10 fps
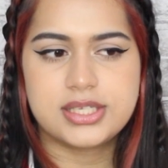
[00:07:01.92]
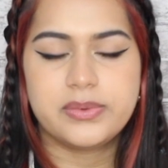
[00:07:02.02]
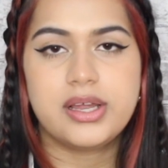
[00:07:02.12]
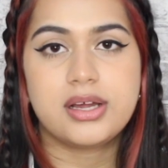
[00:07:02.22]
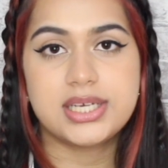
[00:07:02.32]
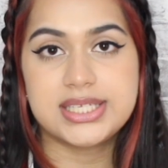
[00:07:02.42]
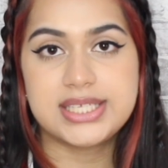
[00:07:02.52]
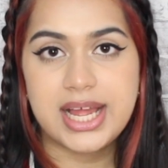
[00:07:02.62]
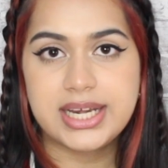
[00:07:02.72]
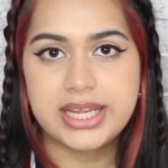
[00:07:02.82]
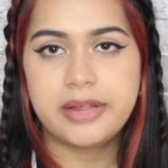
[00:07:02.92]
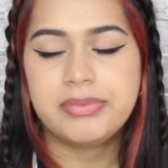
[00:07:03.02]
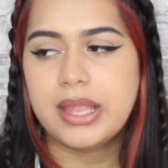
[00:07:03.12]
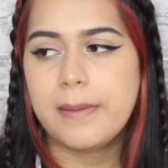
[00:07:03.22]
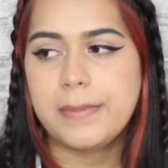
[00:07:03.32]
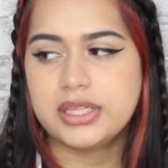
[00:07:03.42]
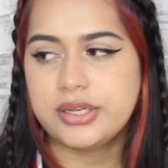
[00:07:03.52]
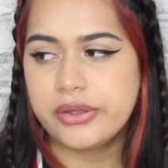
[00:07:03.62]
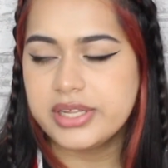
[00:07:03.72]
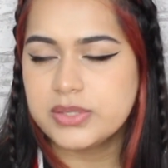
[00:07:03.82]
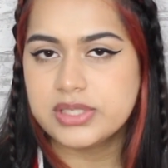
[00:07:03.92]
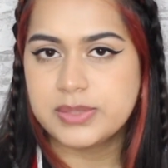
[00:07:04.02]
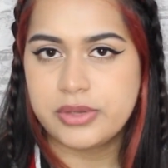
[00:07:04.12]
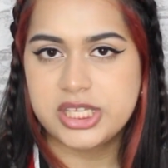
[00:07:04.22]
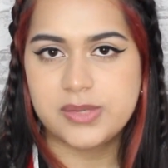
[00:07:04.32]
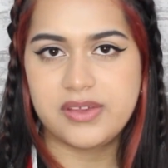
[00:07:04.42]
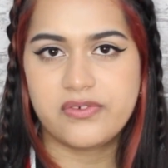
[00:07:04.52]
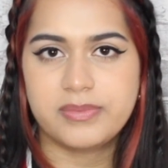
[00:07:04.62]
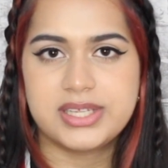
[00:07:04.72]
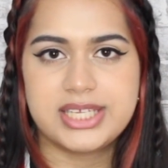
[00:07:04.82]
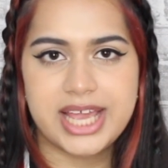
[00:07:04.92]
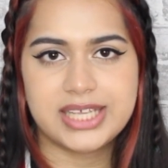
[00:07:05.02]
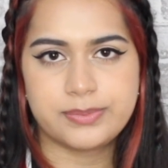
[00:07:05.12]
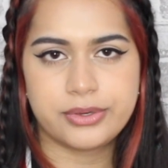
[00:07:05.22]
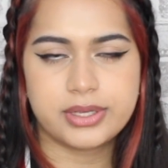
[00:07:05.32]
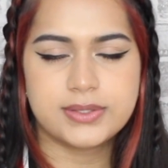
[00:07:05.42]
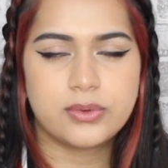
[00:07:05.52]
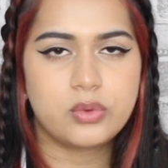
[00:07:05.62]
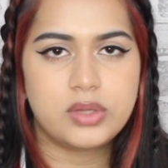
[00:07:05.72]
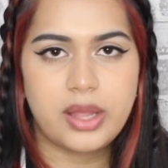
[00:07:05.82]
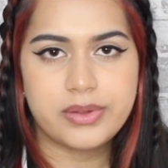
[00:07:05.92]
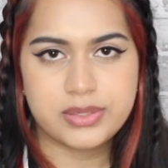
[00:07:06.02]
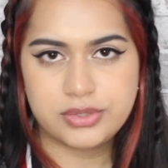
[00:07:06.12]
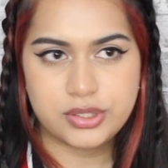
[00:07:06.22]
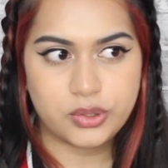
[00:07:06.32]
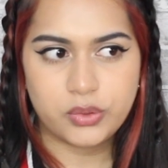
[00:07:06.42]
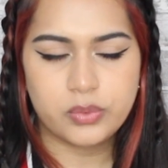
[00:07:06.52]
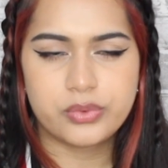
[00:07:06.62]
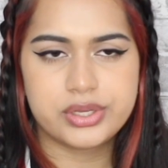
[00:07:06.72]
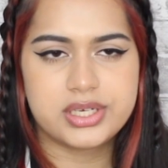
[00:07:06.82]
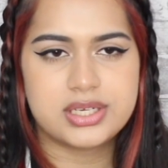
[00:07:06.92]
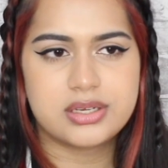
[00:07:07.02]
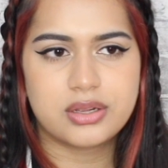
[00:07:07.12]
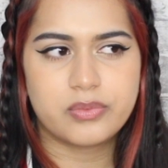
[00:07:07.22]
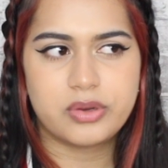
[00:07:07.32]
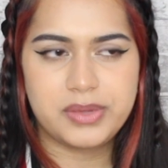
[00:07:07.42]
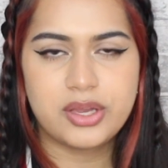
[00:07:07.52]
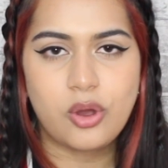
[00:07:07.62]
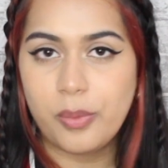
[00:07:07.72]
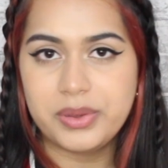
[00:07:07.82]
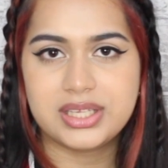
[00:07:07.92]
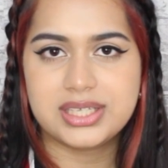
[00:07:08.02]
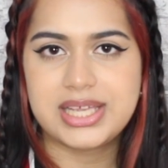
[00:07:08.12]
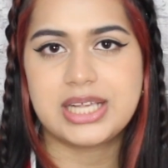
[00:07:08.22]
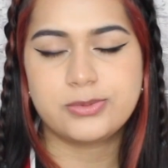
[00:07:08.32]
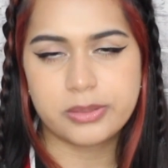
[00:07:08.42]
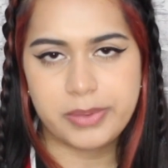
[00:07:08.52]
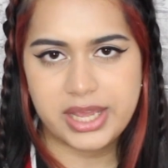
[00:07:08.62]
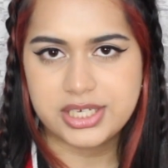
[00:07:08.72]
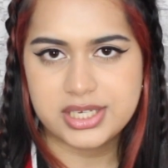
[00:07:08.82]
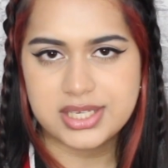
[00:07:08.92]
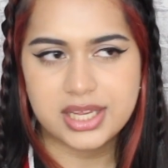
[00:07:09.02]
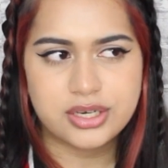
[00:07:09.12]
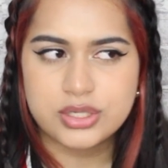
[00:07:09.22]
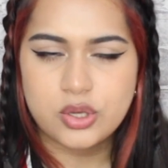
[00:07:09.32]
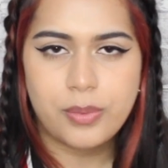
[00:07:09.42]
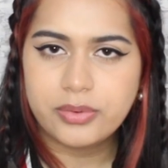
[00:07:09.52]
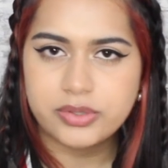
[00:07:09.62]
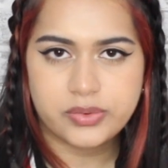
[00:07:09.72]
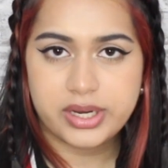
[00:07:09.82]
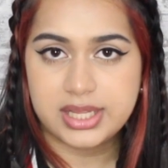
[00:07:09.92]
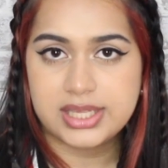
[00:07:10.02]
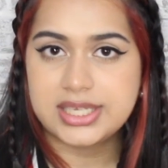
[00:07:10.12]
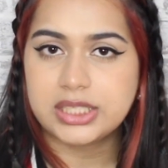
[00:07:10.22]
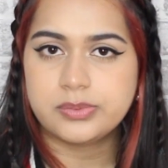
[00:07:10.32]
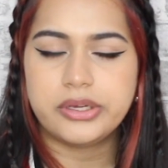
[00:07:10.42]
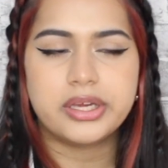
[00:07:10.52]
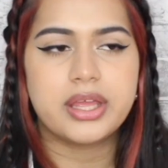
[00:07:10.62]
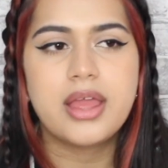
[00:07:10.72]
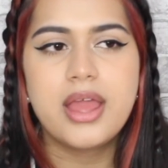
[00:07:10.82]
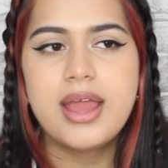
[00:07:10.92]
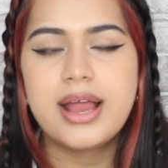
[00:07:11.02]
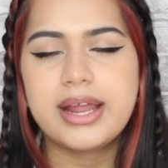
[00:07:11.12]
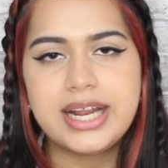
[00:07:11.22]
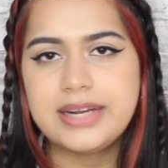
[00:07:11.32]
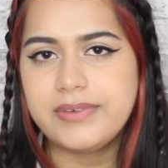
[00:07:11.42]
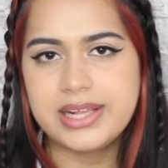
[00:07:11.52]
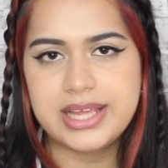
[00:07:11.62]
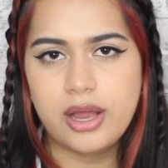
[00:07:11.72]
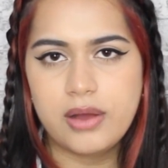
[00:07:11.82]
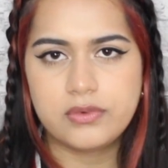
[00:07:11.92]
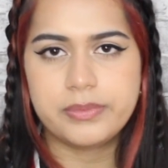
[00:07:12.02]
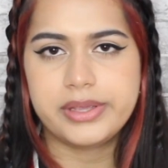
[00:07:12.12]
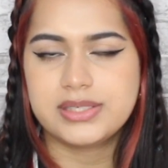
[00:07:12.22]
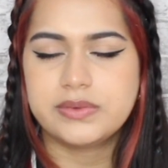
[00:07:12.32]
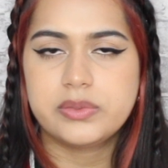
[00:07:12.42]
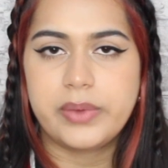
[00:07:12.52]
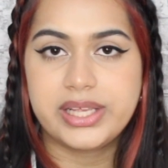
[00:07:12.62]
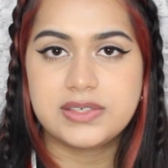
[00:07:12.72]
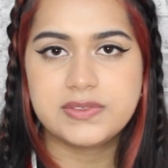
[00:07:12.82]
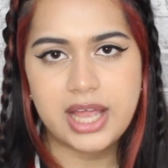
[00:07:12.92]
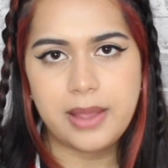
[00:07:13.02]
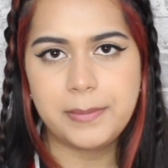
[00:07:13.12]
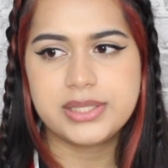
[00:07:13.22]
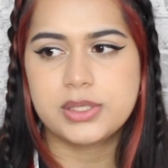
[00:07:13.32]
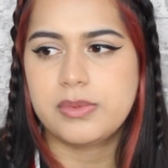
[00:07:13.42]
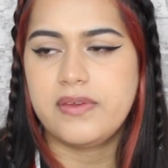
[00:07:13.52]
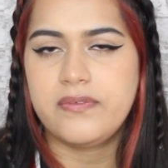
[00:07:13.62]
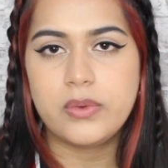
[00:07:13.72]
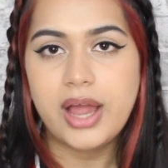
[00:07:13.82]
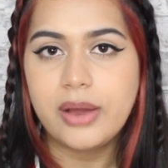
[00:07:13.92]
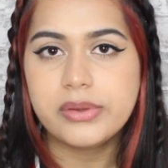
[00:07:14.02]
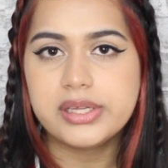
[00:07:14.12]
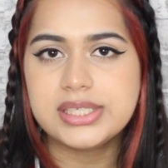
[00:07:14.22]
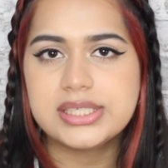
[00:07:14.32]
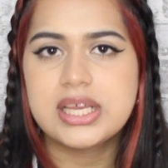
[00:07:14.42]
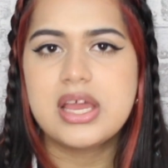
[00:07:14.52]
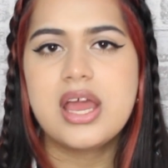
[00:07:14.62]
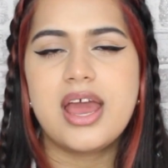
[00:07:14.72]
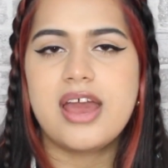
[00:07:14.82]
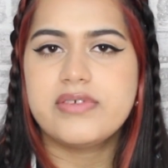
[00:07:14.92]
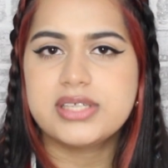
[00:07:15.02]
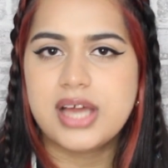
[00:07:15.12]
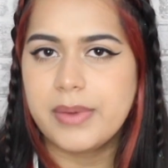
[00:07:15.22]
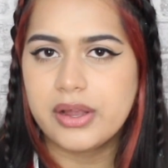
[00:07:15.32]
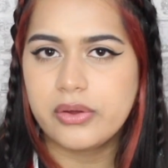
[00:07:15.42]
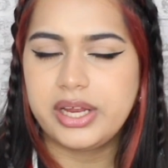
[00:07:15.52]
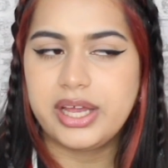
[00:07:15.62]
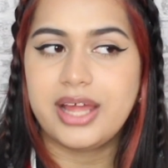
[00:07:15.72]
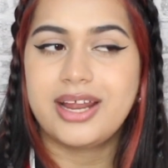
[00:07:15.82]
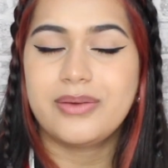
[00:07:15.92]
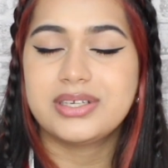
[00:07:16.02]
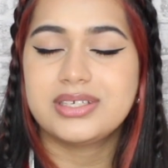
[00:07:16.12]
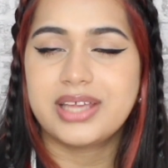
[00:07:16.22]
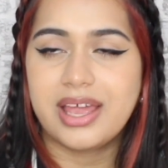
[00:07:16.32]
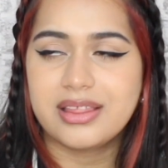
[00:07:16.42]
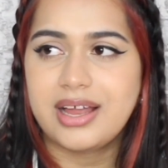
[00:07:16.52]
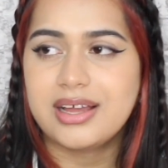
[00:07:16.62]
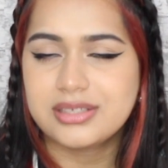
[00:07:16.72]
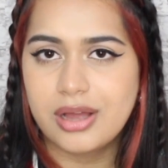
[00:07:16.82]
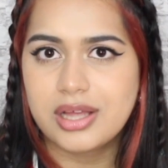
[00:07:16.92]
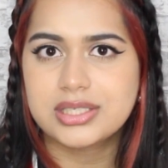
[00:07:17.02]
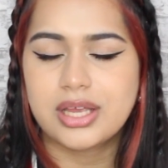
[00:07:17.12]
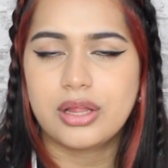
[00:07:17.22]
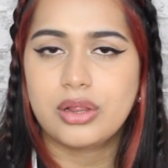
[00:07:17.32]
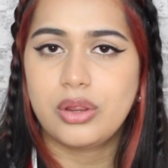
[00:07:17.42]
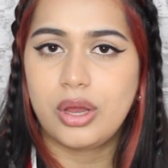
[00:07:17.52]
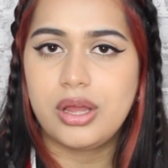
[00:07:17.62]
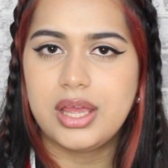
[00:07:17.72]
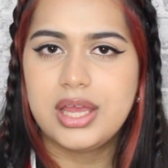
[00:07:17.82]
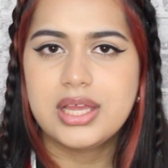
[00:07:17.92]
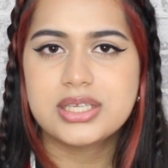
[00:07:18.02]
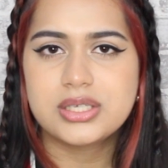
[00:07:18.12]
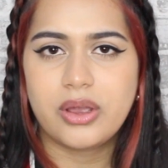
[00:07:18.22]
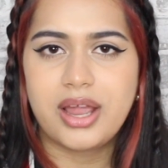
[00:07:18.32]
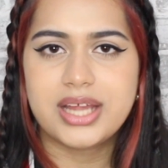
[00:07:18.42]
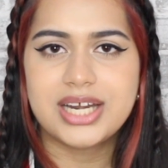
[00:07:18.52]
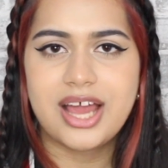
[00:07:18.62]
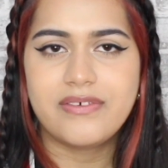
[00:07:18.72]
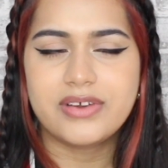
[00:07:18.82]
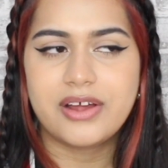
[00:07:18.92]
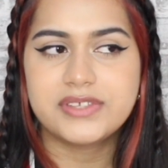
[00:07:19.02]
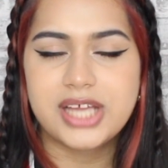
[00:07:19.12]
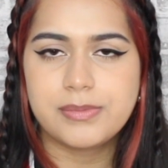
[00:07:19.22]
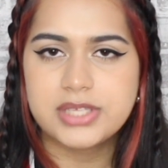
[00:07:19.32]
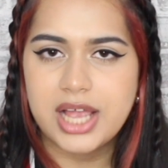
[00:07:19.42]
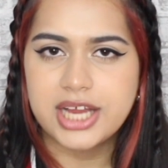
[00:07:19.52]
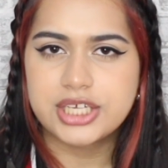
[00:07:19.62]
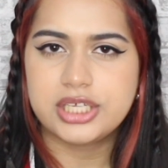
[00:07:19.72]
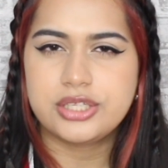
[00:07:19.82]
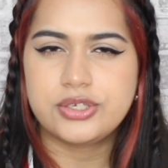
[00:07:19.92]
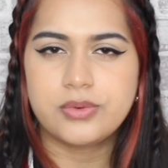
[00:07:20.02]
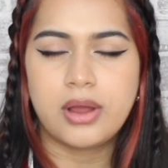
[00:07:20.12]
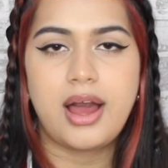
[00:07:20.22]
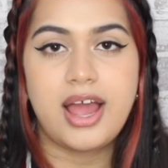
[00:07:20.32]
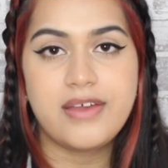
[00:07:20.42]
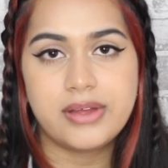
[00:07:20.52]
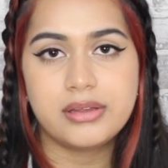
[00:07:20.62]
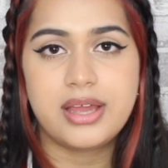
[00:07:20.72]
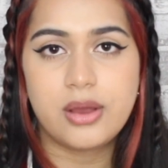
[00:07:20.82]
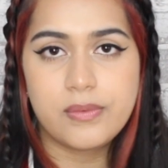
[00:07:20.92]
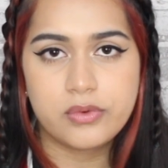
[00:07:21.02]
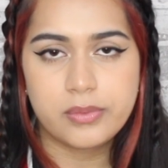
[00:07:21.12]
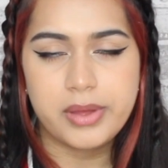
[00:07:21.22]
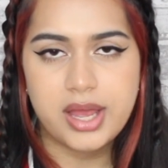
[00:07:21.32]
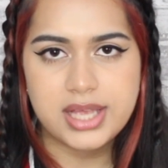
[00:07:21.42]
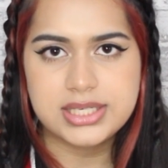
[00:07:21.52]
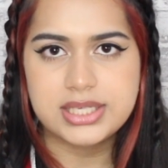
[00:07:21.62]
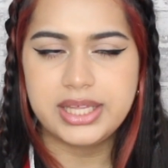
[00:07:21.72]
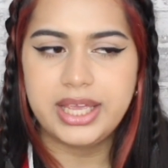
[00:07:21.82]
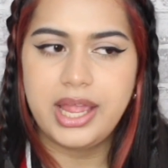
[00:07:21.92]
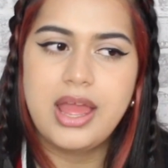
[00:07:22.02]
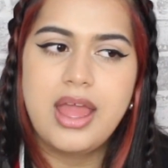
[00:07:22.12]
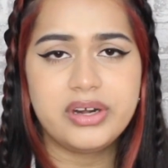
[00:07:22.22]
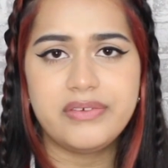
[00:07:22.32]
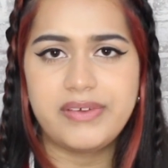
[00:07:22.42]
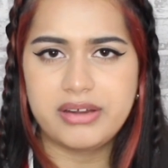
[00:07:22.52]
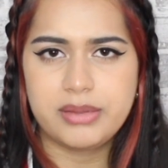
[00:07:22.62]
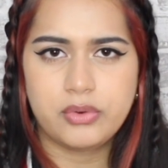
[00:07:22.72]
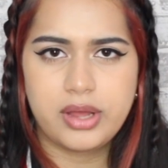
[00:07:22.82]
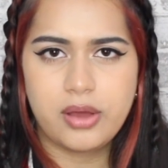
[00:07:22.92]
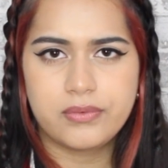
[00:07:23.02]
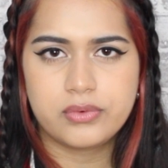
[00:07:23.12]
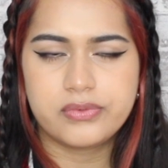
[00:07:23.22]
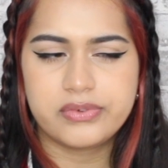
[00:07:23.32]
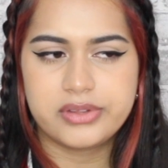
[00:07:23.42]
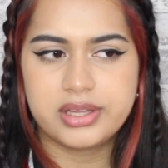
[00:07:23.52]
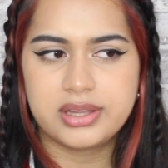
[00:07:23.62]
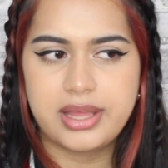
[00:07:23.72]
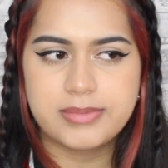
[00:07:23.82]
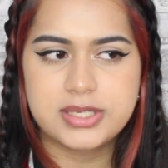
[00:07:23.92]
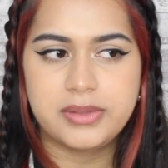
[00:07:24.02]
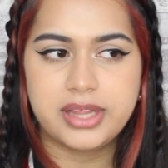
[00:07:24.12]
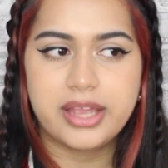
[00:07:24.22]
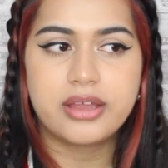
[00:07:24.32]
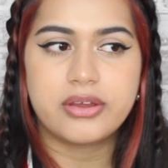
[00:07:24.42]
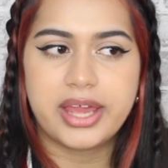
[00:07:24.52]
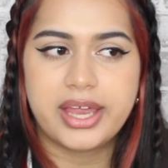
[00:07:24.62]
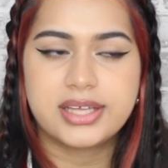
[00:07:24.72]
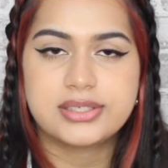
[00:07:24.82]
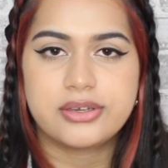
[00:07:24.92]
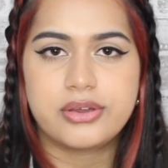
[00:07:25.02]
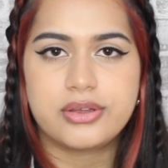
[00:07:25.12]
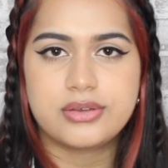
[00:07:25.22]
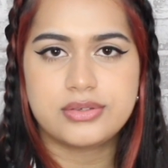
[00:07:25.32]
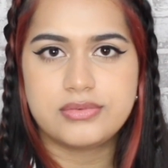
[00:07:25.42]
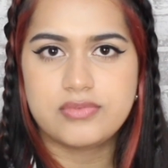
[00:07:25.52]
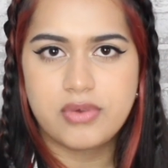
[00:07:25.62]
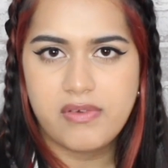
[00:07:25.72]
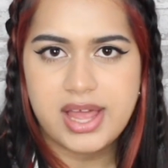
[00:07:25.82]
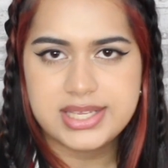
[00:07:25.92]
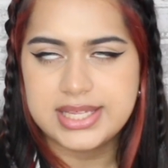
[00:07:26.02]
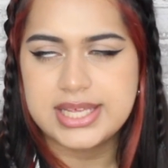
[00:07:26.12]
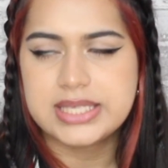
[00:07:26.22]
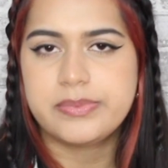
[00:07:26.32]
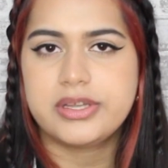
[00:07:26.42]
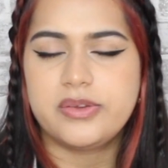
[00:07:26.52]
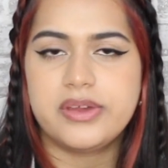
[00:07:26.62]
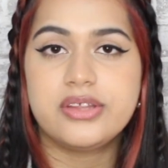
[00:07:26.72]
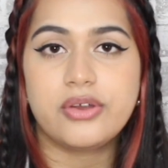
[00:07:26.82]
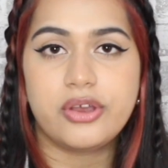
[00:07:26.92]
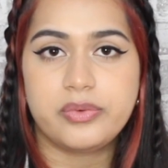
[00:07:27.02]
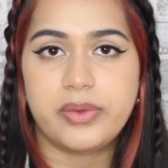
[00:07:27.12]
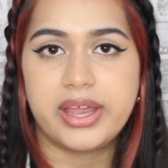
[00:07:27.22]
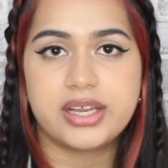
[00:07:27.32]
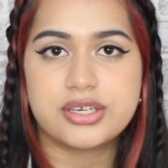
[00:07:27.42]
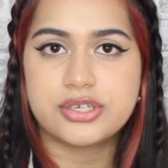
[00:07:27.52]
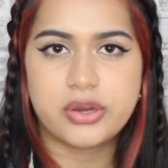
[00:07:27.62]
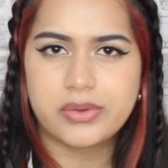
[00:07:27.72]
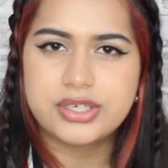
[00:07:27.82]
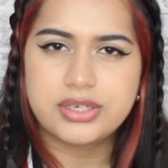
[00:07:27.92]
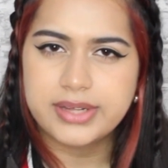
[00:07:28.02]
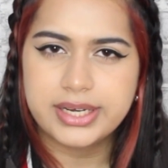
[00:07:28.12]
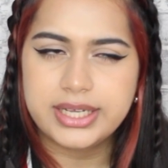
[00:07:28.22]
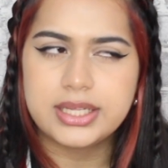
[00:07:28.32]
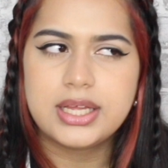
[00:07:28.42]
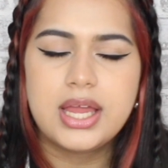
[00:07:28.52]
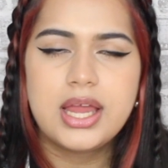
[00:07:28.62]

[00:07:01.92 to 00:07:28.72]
so we understand it. But the notes were supposed to be from the textbook, so all I would do would be copy the textbook pages, like just copy what's written in the textbook. And I didn't find that helpful because it was a waste of time. It took me a few hours every time I got it, and I would get that task a lot. So I didn't have enough time to actually do what I found helpful personally. I would have found it more helpful for them to be like, okay, so revise this, but do it in your own way and just show us you've done it.